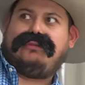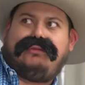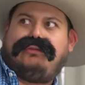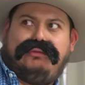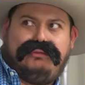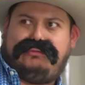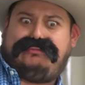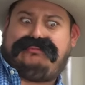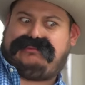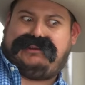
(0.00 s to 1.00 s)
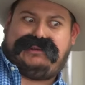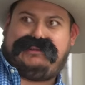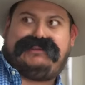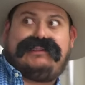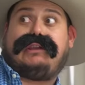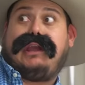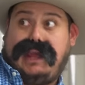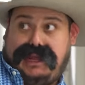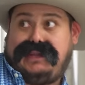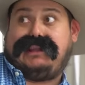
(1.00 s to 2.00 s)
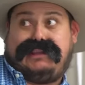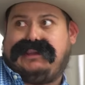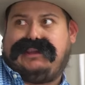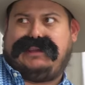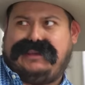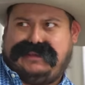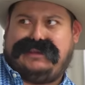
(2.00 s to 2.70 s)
you didn't see anything.